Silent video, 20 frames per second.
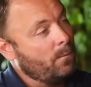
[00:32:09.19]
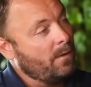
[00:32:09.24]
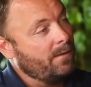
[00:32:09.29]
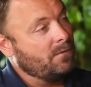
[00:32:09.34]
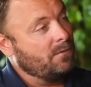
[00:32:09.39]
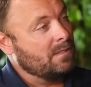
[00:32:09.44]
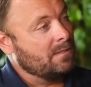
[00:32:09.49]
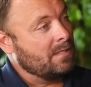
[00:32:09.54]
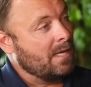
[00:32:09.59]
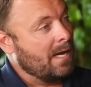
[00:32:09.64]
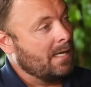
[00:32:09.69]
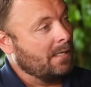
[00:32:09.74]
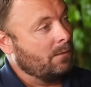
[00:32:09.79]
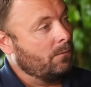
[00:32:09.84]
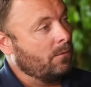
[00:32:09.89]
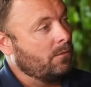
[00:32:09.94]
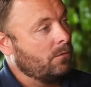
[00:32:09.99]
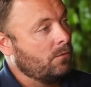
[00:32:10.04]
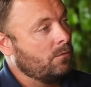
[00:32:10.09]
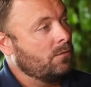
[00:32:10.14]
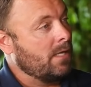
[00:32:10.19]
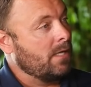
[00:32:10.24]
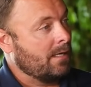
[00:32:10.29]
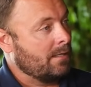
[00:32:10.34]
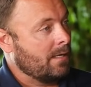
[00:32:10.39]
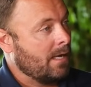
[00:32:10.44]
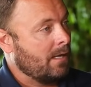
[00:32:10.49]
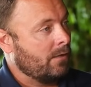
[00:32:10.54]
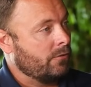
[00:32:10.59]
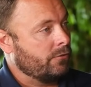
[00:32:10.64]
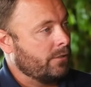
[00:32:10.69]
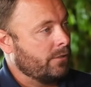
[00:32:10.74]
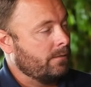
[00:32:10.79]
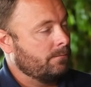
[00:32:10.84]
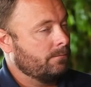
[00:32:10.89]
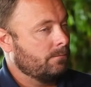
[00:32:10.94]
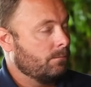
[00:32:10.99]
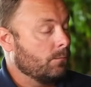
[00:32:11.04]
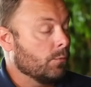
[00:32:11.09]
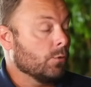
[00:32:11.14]
we've designed it with new
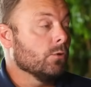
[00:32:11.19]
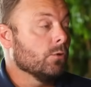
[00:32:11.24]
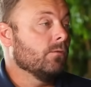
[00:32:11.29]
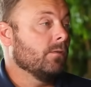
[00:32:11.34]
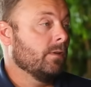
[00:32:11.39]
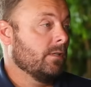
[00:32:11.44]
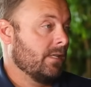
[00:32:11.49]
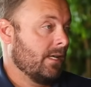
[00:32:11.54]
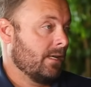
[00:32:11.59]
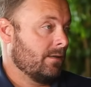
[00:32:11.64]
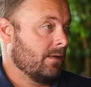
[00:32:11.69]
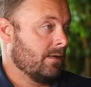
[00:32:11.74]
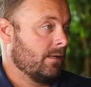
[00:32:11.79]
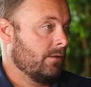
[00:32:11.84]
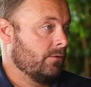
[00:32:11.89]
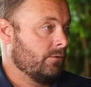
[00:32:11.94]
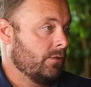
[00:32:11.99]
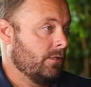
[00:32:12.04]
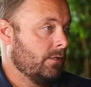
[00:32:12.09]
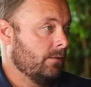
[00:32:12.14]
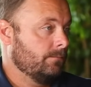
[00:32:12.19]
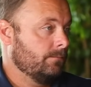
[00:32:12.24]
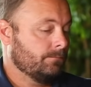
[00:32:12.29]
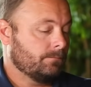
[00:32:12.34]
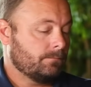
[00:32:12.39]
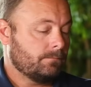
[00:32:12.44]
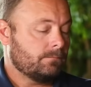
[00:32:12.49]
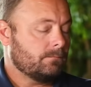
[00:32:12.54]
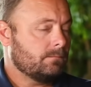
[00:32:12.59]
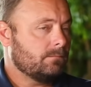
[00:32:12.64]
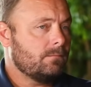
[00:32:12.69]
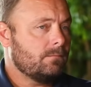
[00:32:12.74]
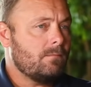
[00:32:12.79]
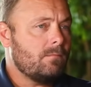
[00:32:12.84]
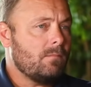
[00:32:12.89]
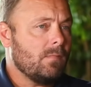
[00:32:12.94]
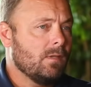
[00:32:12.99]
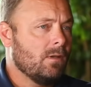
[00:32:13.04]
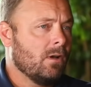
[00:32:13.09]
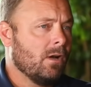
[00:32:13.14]
technology, proven technology,
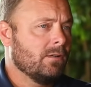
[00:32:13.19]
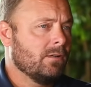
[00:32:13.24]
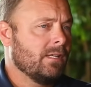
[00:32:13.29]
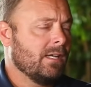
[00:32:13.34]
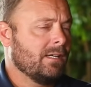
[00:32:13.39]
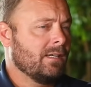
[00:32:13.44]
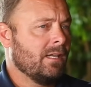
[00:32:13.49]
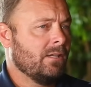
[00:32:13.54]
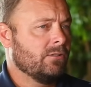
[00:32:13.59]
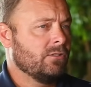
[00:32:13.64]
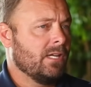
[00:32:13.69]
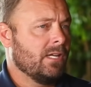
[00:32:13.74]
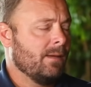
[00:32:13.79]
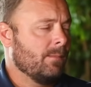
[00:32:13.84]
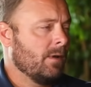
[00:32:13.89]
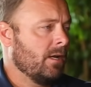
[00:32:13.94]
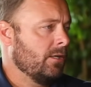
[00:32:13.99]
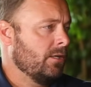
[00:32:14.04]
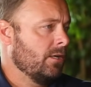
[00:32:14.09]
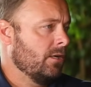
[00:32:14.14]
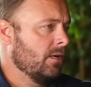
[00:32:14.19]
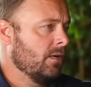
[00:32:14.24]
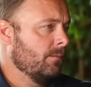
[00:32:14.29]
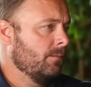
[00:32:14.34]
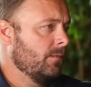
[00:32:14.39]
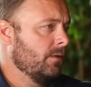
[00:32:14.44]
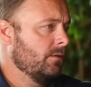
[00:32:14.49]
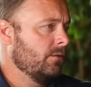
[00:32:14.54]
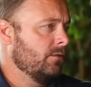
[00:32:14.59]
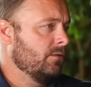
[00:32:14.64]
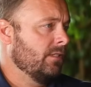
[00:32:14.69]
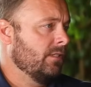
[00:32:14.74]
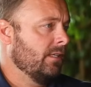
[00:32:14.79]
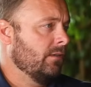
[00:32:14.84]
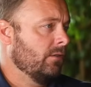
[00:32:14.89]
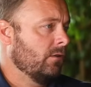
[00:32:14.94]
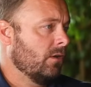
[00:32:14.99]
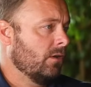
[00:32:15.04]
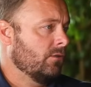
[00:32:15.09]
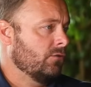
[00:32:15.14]
our technology came out of Europe, New
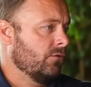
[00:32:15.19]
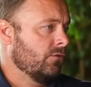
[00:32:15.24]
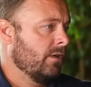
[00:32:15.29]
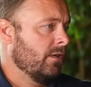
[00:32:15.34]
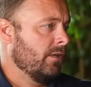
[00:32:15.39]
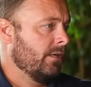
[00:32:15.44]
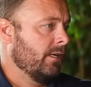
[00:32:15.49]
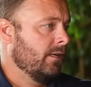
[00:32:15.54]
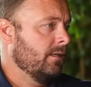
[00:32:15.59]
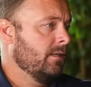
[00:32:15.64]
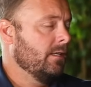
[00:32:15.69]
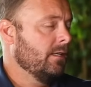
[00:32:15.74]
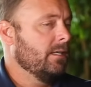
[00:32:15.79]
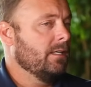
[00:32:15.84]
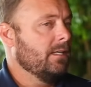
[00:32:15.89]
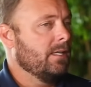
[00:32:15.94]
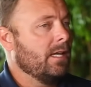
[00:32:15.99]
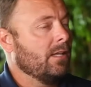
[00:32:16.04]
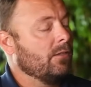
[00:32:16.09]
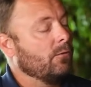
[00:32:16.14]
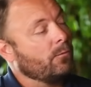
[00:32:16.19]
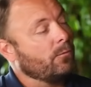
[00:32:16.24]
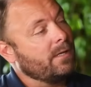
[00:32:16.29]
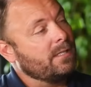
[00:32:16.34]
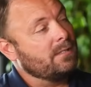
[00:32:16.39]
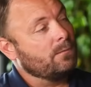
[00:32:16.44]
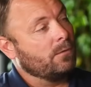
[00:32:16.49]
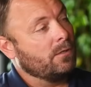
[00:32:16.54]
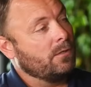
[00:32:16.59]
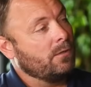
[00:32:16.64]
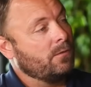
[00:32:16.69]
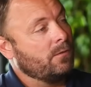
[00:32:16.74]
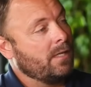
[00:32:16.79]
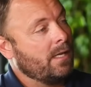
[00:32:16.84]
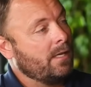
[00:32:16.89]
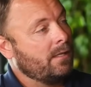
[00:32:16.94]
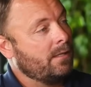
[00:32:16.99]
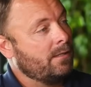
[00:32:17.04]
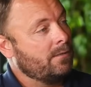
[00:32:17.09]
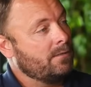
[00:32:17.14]
Zealand, Australia. And the reason we're doing
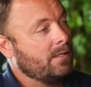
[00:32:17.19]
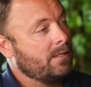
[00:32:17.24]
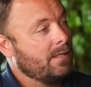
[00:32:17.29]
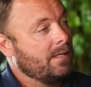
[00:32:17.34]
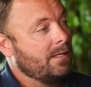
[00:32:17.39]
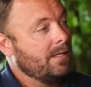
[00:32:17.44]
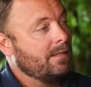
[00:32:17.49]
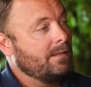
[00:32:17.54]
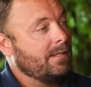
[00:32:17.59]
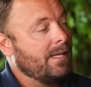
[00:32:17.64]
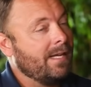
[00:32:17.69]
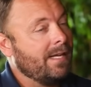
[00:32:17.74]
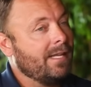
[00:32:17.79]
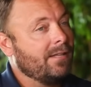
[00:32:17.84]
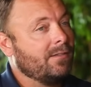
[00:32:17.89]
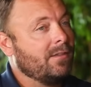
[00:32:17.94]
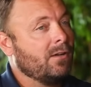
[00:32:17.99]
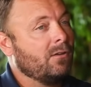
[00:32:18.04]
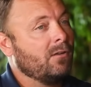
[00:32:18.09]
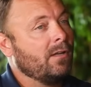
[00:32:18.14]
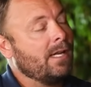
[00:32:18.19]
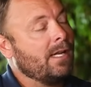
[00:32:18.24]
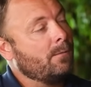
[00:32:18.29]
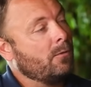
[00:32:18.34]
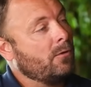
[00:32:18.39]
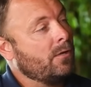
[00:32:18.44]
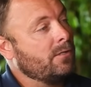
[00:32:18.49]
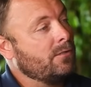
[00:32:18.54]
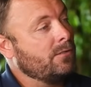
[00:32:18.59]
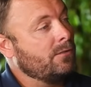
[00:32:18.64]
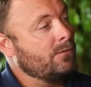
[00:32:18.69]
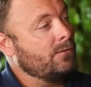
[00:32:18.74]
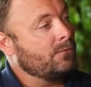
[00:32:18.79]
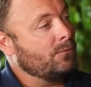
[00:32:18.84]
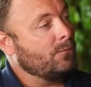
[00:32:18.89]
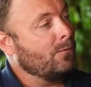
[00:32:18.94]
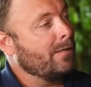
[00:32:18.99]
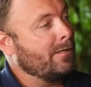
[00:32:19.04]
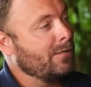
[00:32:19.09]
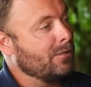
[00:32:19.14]
that is they hit their labor issues
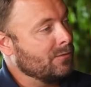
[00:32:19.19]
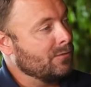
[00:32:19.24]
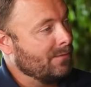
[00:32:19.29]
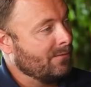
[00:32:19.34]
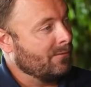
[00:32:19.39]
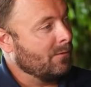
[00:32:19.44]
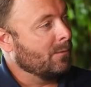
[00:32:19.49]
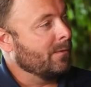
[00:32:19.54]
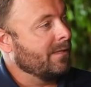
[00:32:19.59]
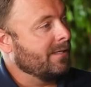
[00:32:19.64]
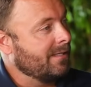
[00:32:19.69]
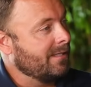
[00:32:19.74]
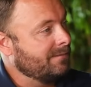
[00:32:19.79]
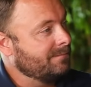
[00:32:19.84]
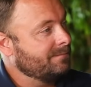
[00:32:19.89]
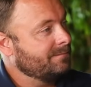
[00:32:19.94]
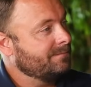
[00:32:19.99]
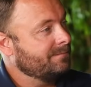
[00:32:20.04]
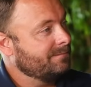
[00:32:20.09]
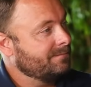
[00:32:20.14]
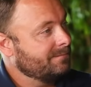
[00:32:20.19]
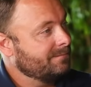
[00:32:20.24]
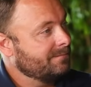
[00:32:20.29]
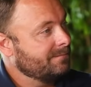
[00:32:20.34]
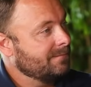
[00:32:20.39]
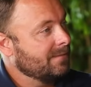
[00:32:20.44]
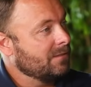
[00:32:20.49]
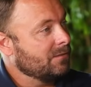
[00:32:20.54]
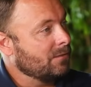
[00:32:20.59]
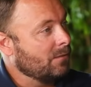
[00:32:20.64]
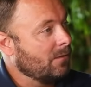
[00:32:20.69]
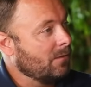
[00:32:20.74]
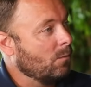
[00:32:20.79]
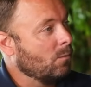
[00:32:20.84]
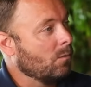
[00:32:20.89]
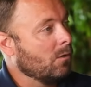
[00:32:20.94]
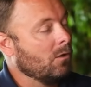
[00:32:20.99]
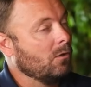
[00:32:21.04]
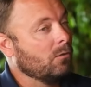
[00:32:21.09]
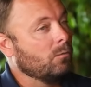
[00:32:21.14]
20 years before we did. So in a
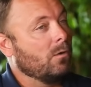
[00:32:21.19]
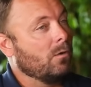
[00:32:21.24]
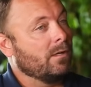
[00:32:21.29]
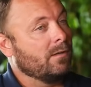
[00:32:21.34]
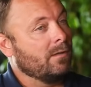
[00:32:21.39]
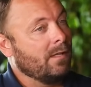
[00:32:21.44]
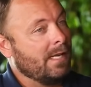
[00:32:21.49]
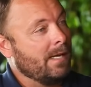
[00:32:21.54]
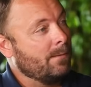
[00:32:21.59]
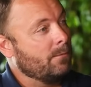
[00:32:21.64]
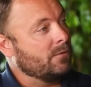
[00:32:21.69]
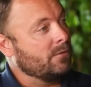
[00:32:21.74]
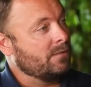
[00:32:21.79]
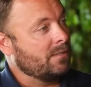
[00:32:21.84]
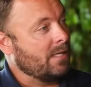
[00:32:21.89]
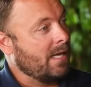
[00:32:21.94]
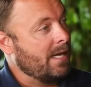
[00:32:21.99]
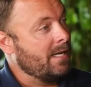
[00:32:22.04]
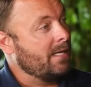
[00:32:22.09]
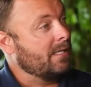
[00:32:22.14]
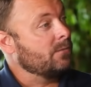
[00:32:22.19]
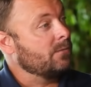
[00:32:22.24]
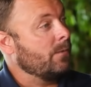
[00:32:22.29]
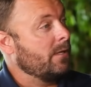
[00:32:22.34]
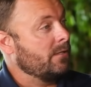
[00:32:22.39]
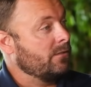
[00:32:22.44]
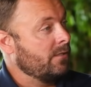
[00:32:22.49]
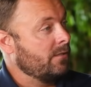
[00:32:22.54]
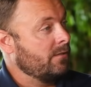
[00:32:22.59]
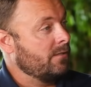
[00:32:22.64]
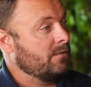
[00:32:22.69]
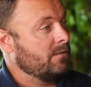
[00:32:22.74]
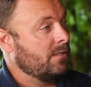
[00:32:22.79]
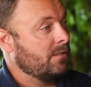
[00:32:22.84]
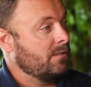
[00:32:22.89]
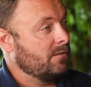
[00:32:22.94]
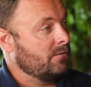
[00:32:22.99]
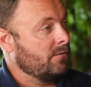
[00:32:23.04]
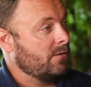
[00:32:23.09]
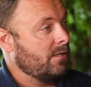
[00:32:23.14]
world where labor's tight, especially in this
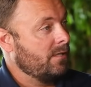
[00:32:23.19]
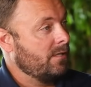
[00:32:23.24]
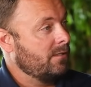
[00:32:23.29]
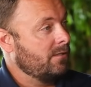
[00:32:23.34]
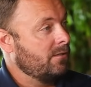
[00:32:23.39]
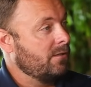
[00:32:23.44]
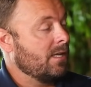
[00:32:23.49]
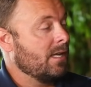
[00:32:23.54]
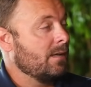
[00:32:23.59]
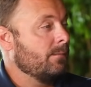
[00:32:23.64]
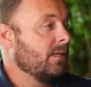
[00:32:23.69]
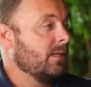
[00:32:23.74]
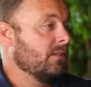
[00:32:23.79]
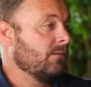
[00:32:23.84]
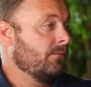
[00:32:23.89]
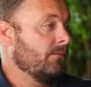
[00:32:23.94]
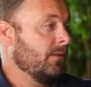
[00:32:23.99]
industry, you got to be as